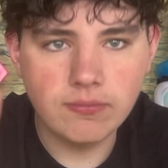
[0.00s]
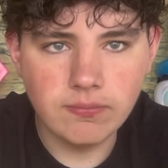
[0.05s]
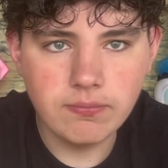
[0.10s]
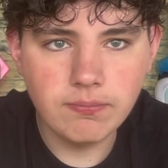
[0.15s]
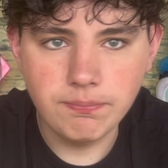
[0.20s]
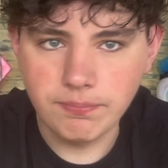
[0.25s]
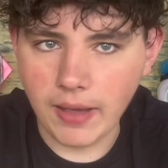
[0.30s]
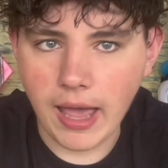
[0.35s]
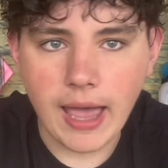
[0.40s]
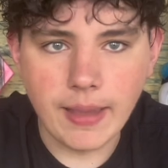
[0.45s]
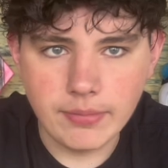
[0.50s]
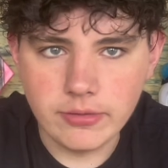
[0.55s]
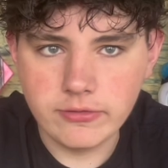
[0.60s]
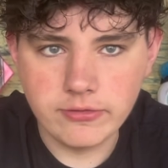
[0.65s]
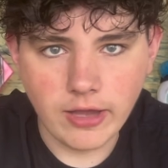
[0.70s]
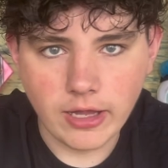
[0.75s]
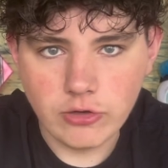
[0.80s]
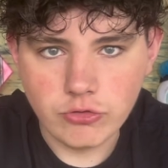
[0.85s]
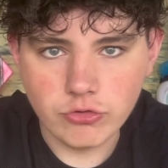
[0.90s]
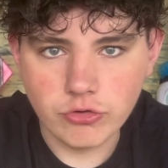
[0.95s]
Bob is
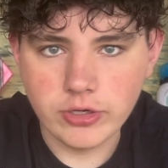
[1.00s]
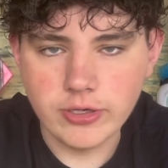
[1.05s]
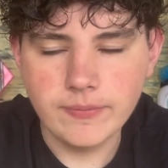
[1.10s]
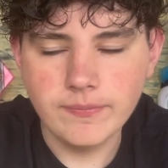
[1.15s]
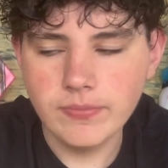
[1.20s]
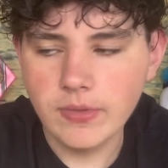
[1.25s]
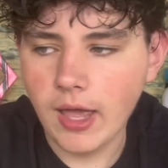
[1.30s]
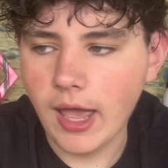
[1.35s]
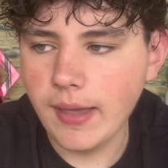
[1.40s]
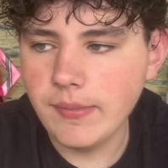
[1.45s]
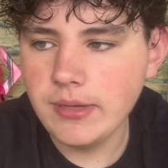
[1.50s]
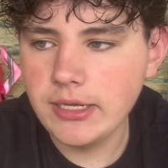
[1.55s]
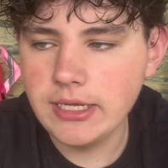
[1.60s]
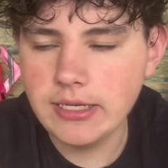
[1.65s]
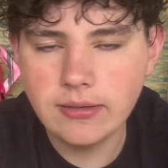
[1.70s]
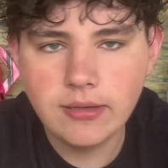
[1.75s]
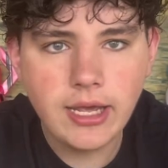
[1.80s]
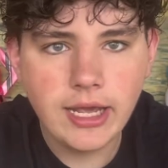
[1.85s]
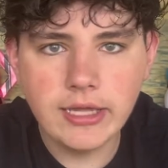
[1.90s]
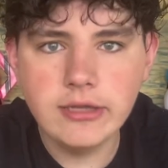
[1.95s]
Sentry. I
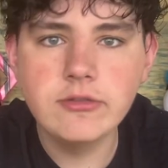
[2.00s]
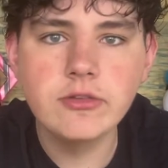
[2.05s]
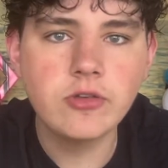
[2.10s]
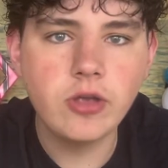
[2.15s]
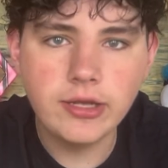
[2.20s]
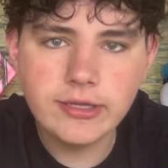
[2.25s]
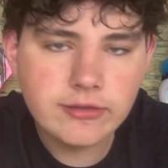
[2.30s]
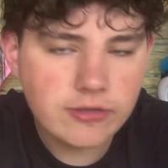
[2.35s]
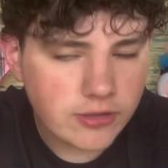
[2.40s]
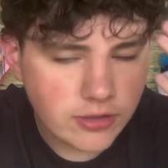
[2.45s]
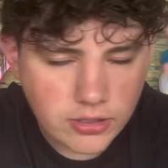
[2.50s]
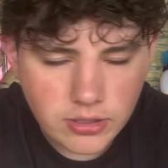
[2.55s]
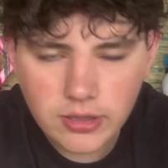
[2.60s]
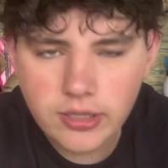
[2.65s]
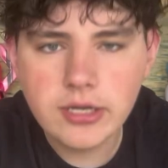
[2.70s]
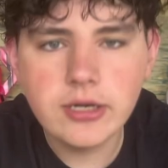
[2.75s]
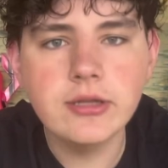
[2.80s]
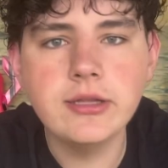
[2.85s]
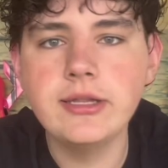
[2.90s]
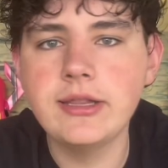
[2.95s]
mean, it's
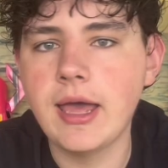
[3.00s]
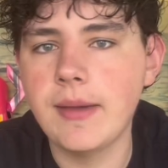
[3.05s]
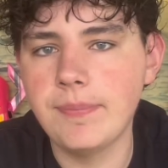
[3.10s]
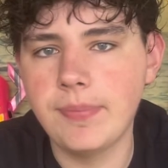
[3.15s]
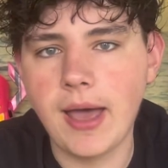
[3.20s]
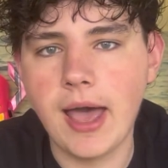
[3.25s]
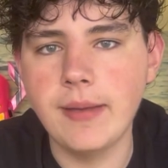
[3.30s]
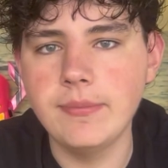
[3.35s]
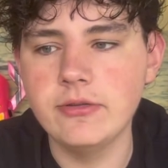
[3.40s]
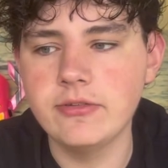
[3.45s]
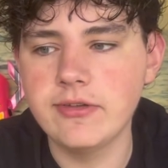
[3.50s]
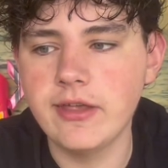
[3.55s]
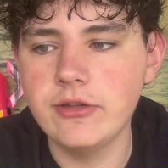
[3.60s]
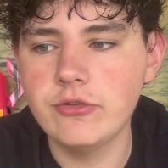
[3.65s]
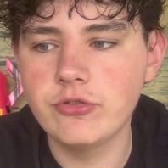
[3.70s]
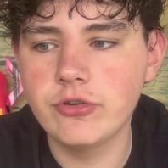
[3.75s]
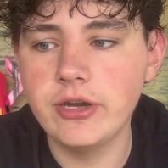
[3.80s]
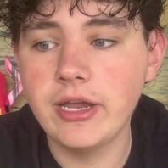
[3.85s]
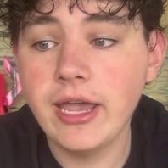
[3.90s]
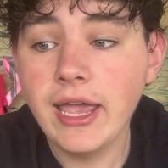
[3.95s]
clearly that Bob is
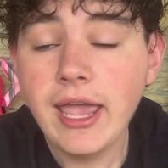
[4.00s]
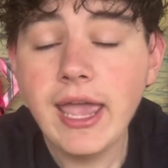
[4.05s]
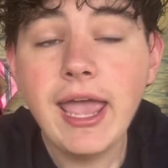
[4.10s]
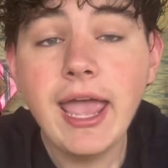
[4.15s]
Sentry.